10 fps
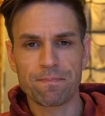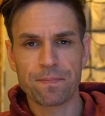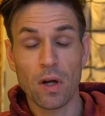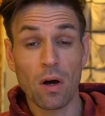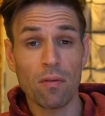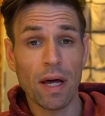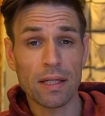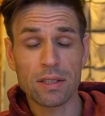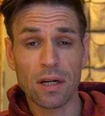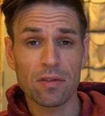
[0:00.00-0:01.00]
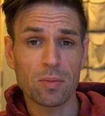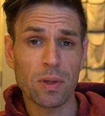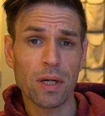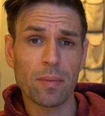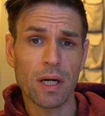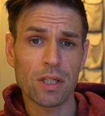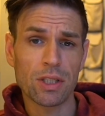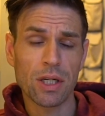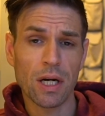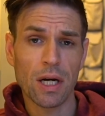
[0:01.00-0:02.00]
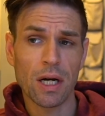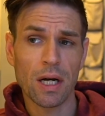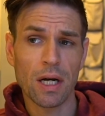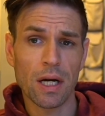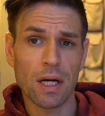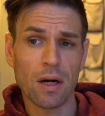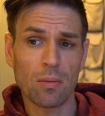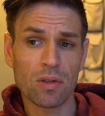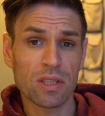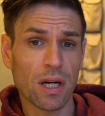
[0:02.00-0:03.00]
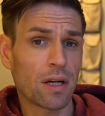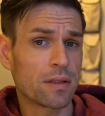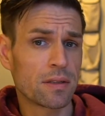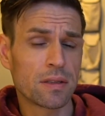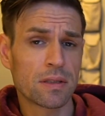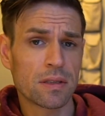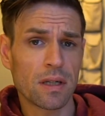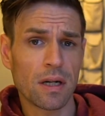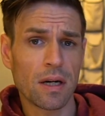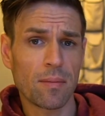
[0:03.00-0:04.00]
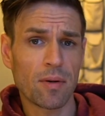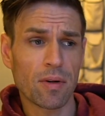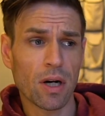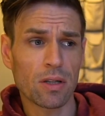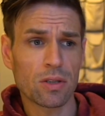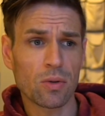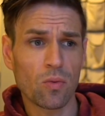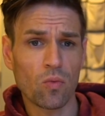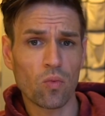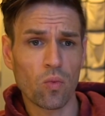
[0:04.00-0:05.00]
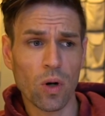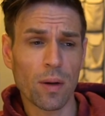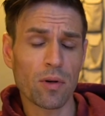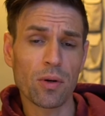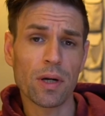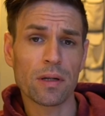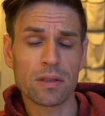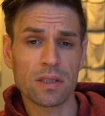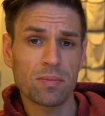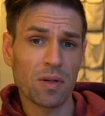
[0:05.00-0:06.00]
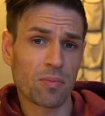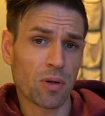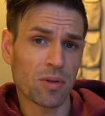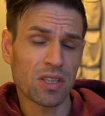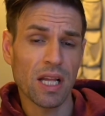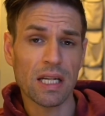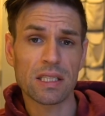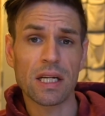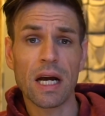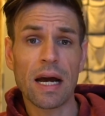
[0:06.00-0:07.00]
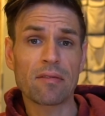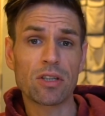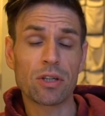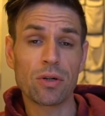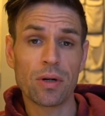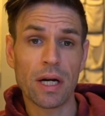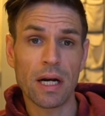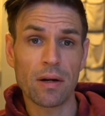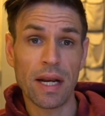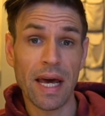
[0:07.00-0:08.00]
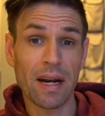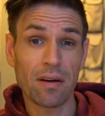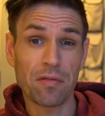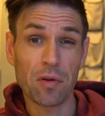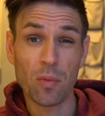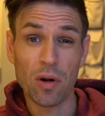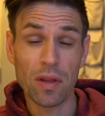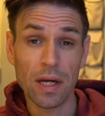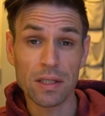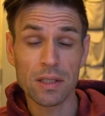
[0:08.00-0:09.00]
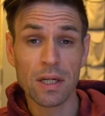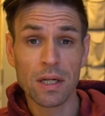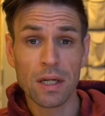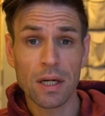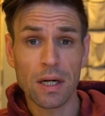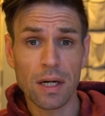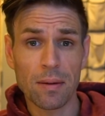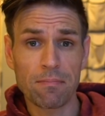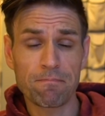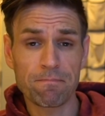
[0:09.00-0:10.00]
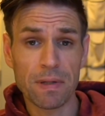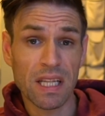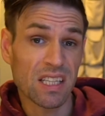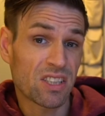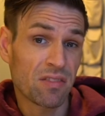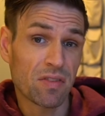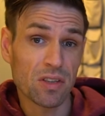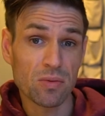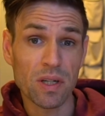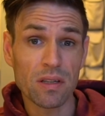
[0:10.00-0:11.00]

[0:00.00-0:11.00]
all that stuff is pretty much almost done in regards to what I'm doing. This has been pretty much the last thing I have to do and edit a few more things. But that's it for this week.